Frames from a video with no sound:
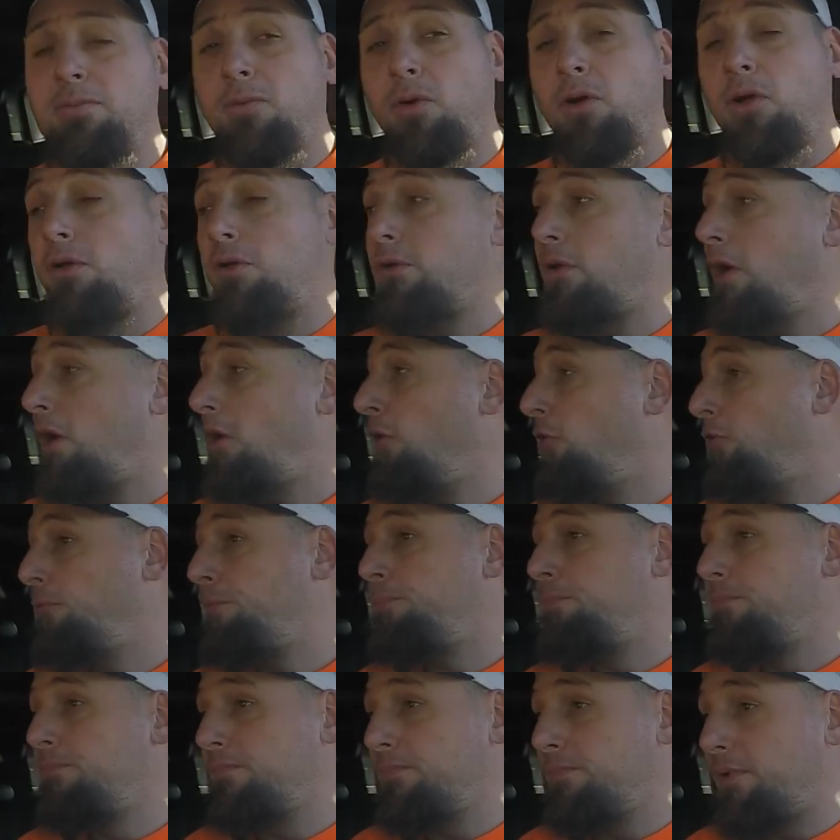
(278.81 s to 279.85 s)
Well, I hope
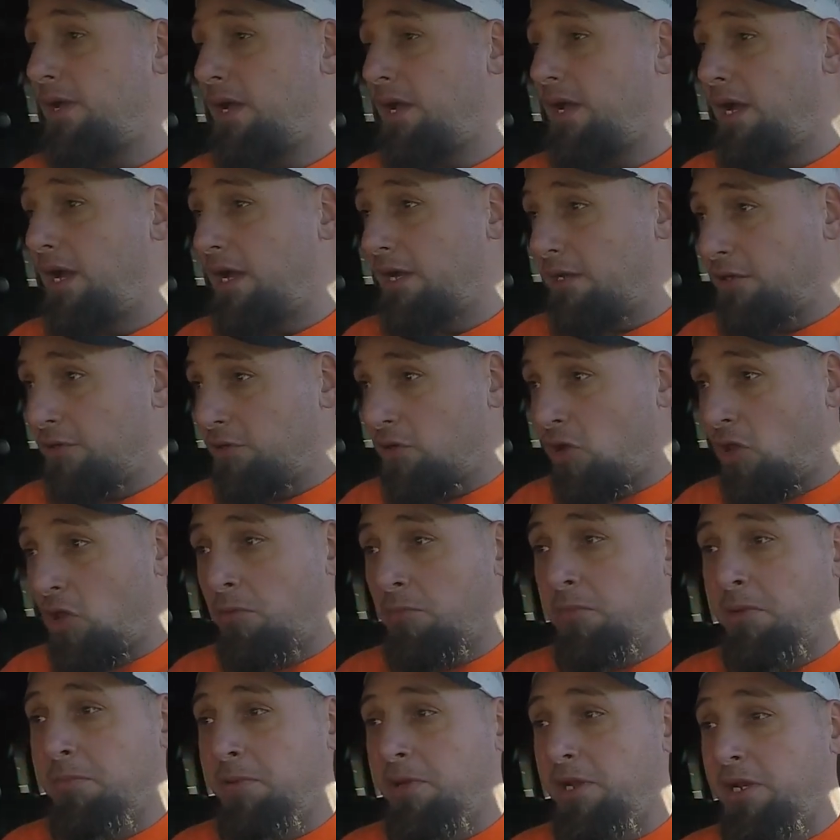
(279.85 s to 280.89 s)
I can call
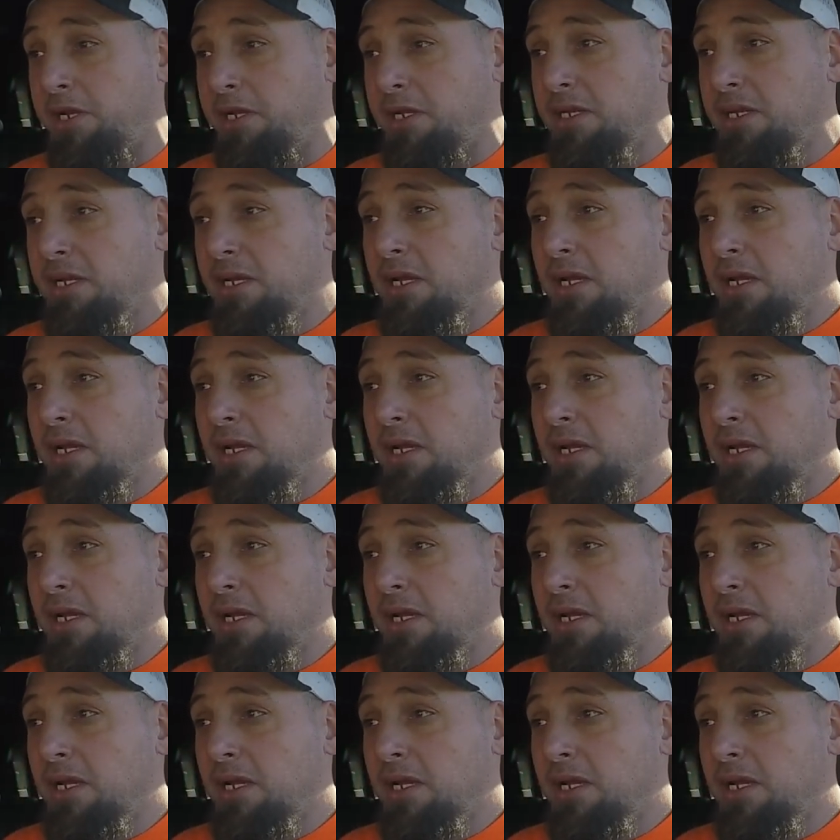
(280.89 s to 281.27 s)
him a buddy.